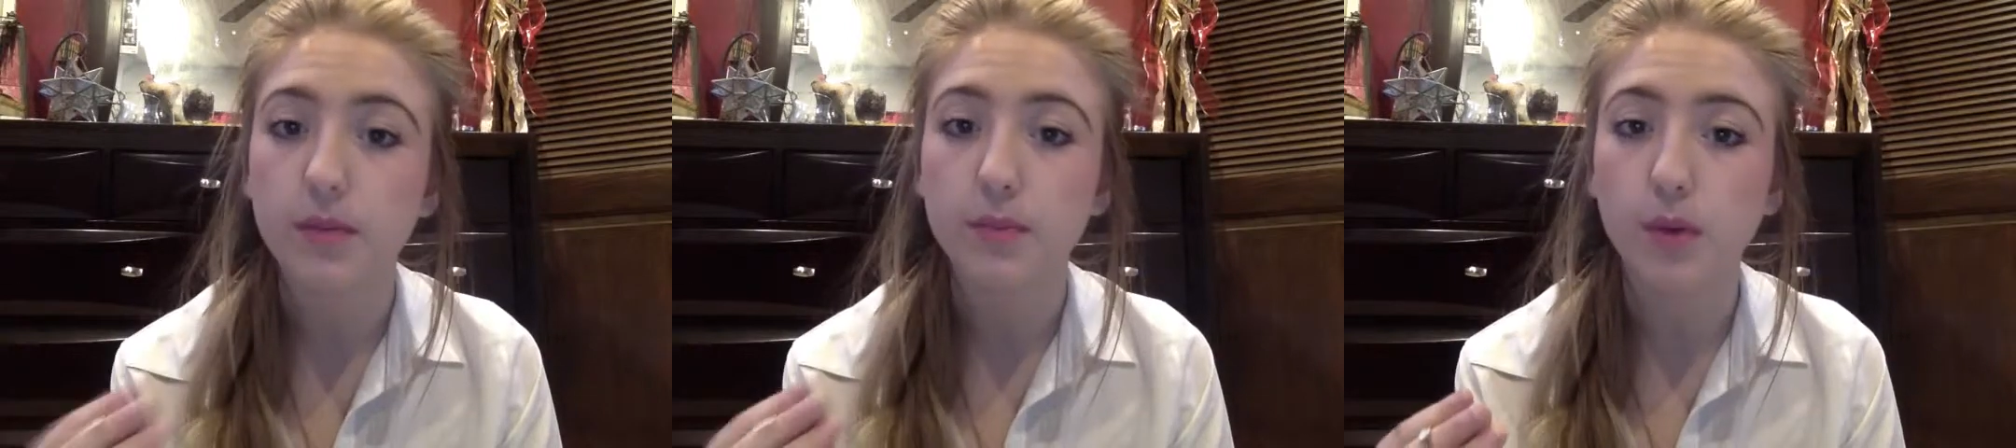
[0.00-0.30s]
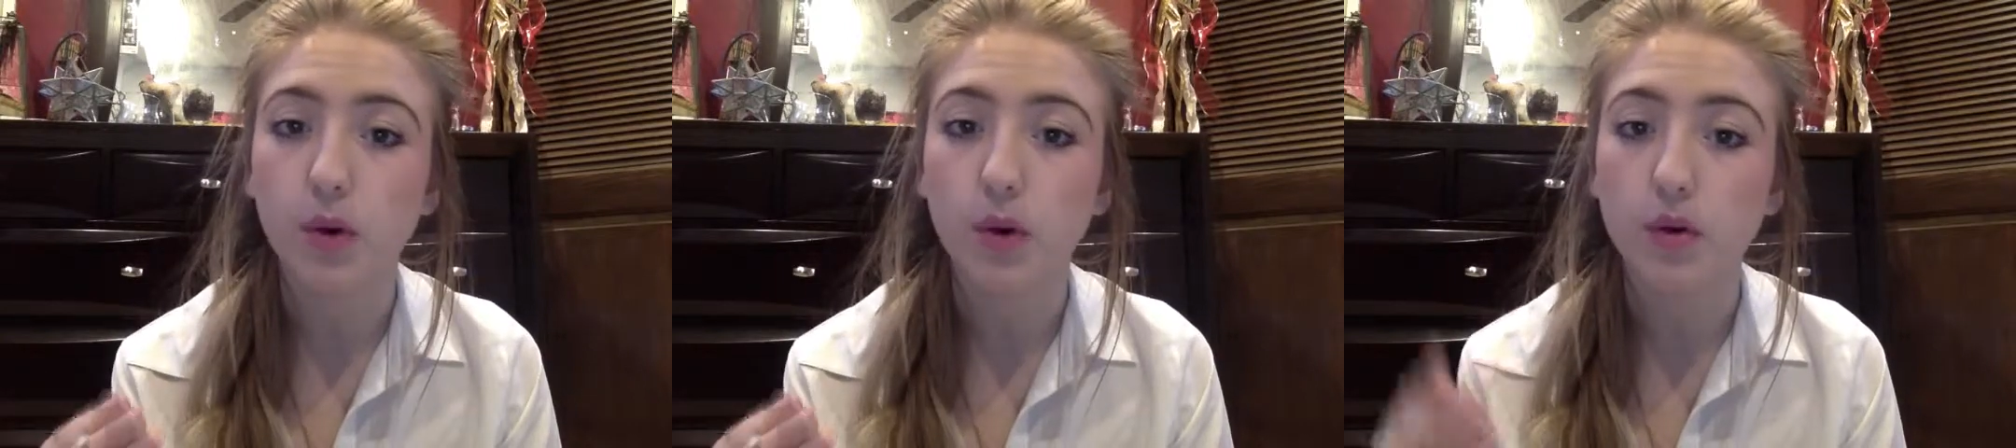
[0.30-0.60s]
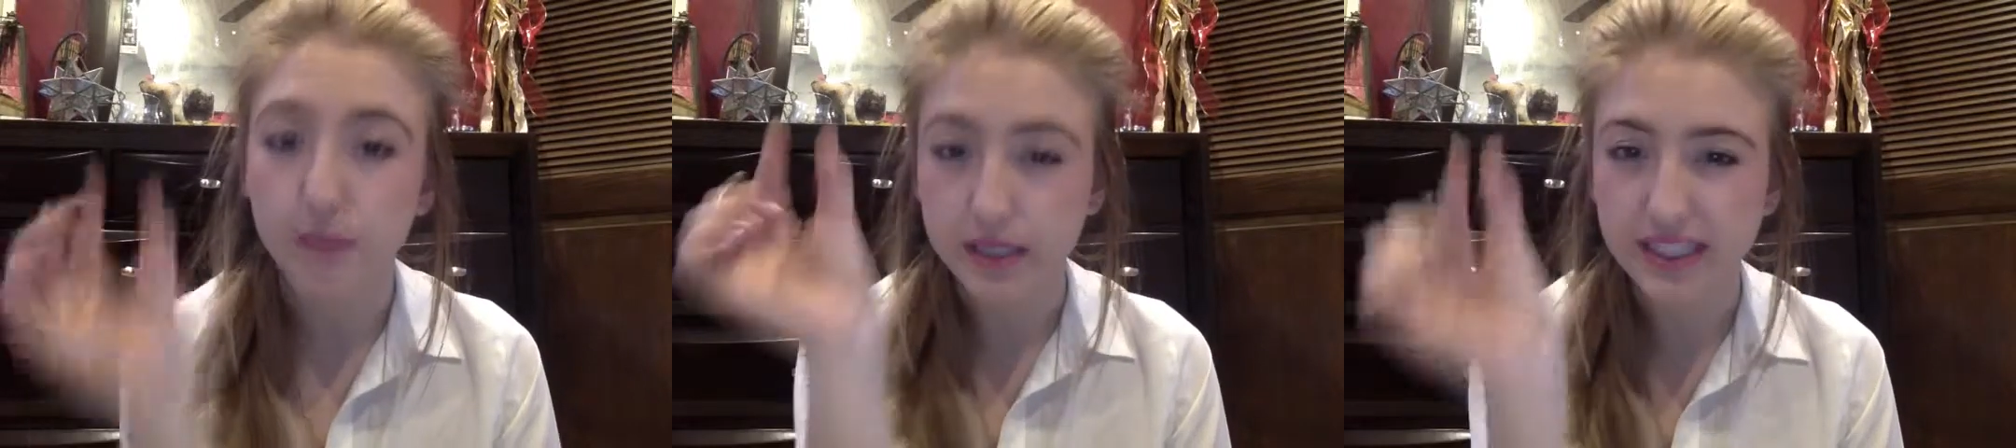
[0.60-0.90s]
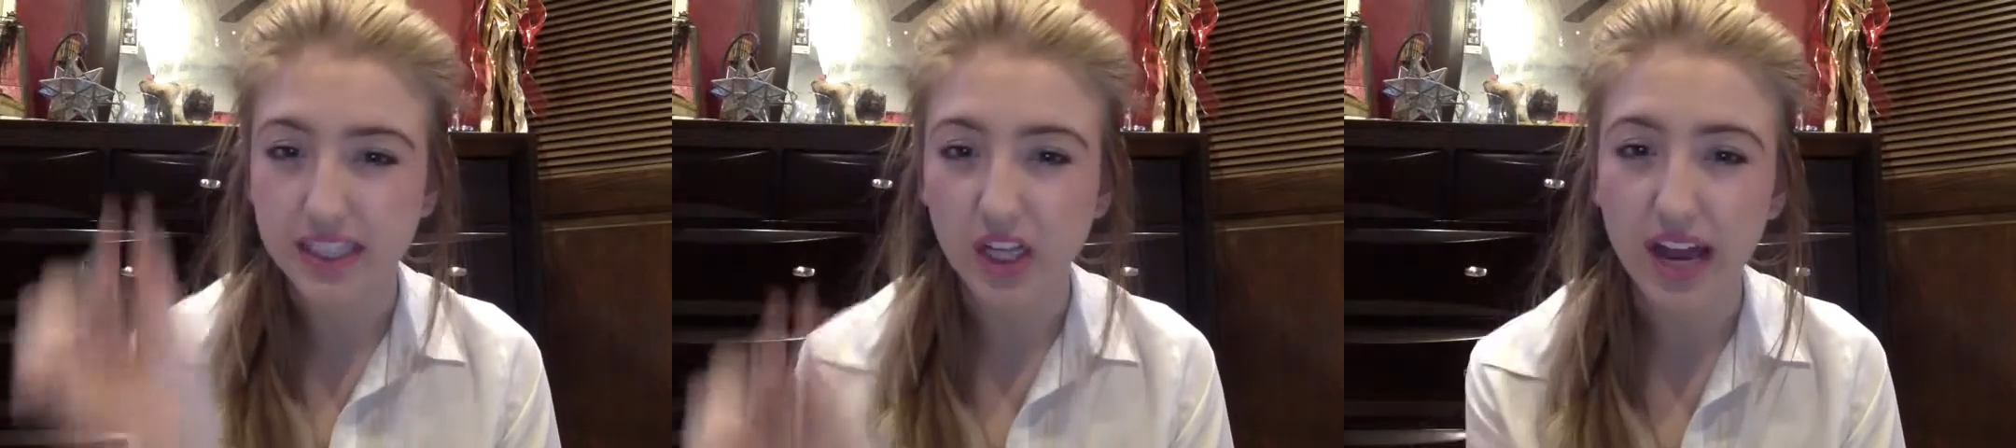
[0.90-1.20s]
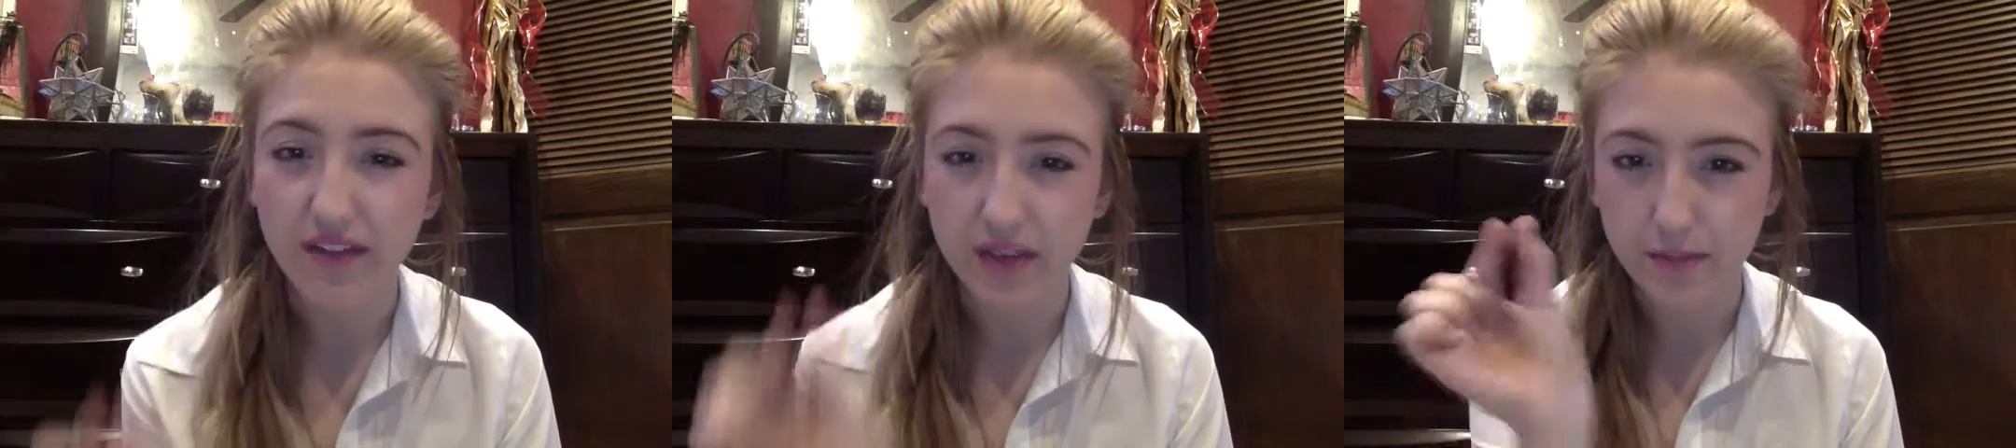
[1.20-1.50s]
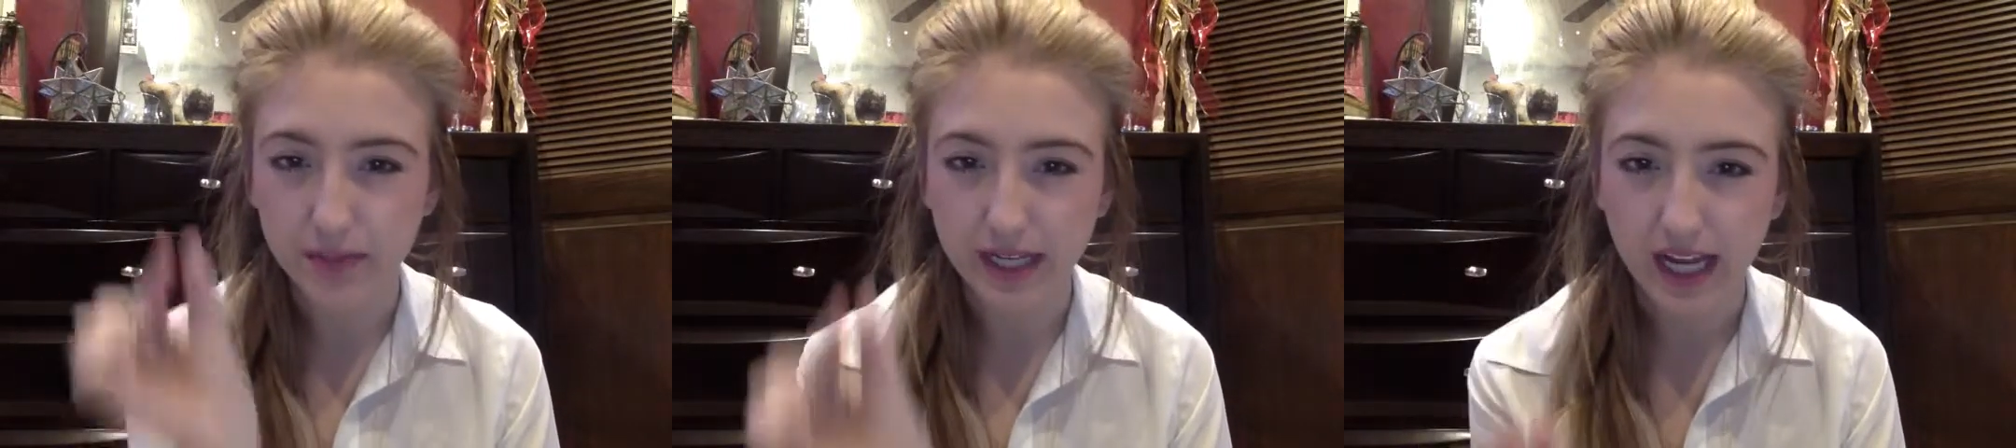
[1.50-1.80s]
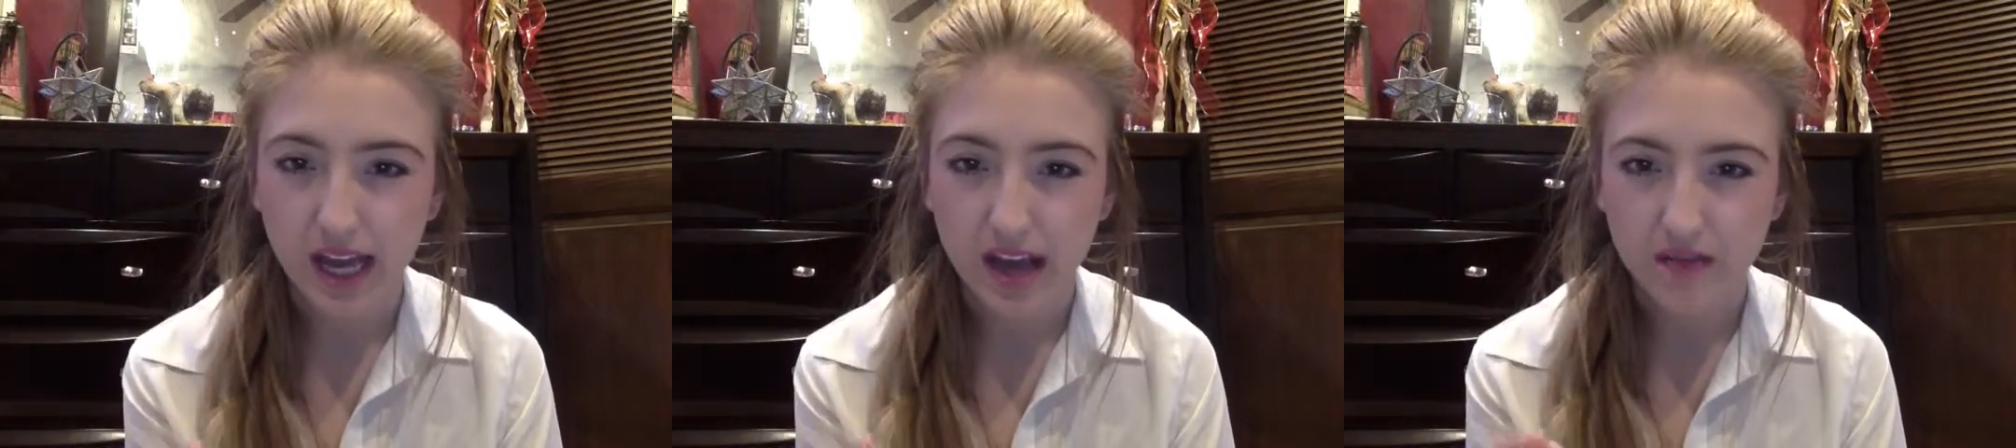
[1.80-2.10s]
the both, but still have them be
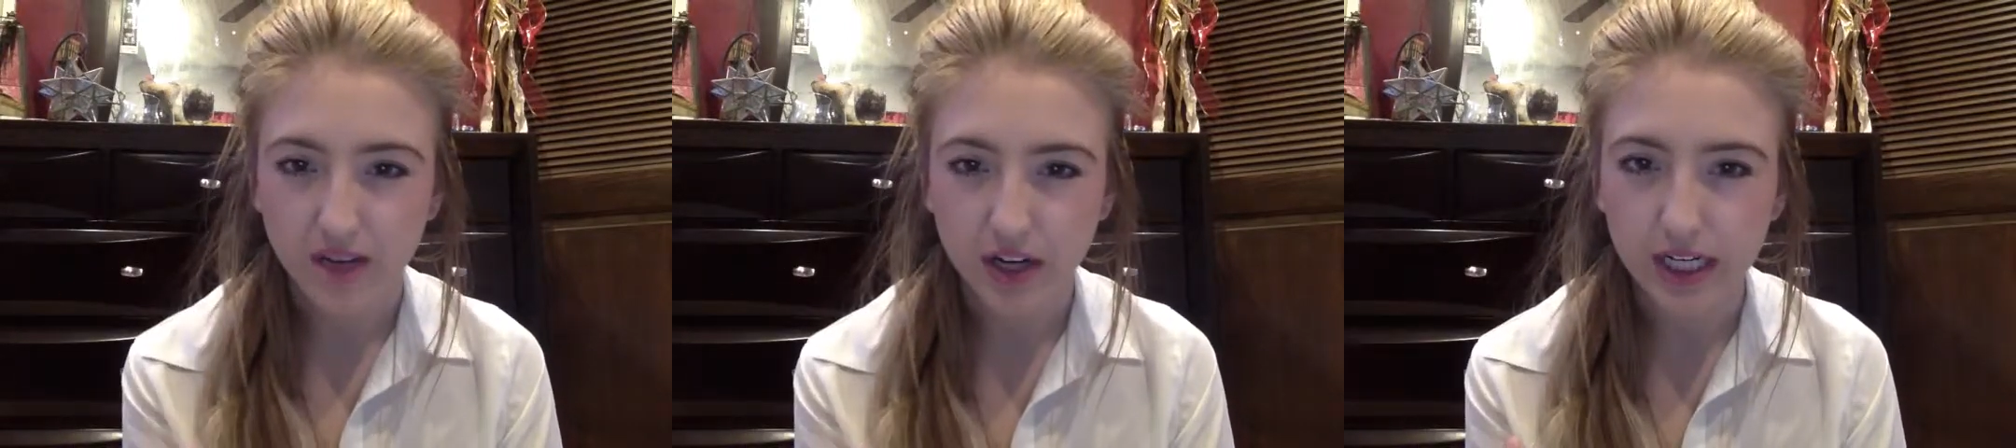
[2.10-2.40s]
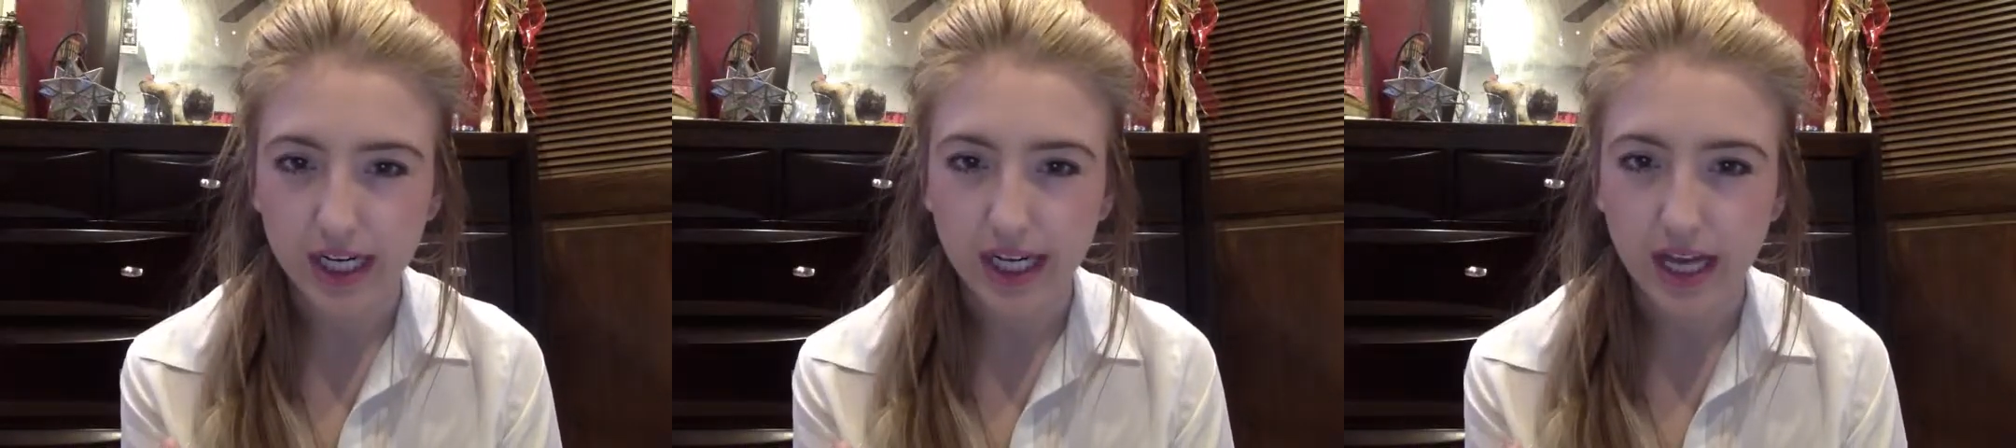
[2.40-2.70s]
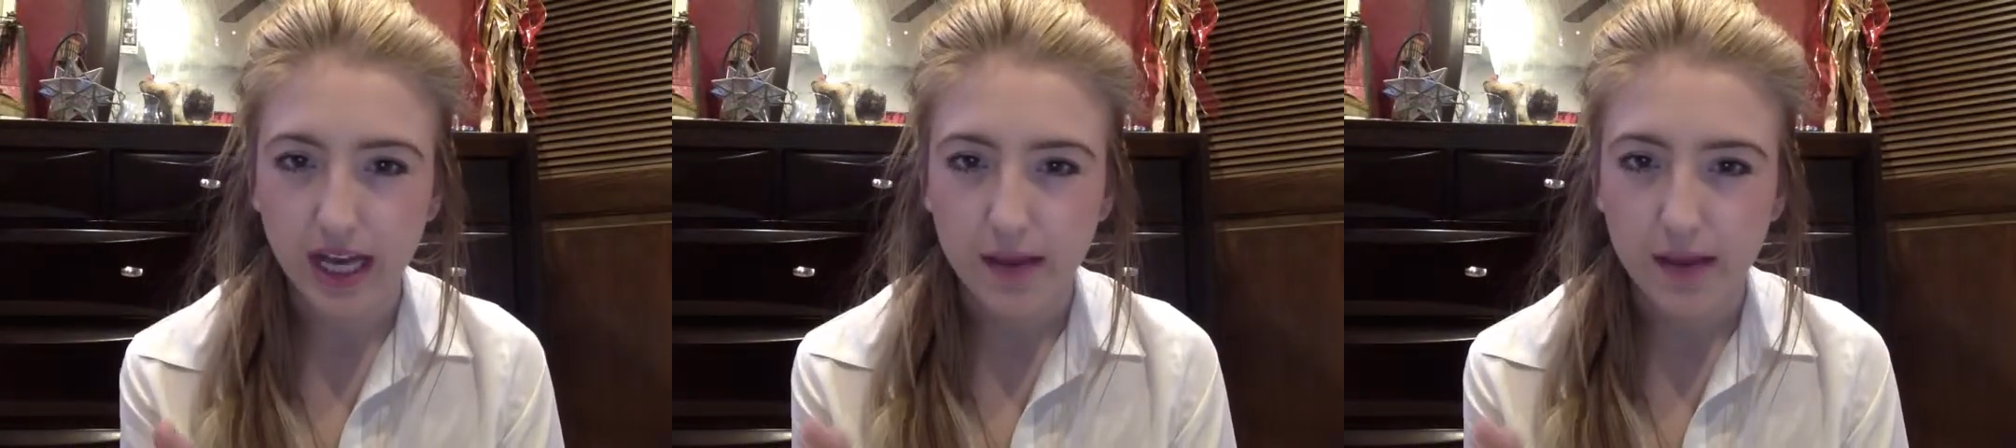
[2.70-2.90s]
very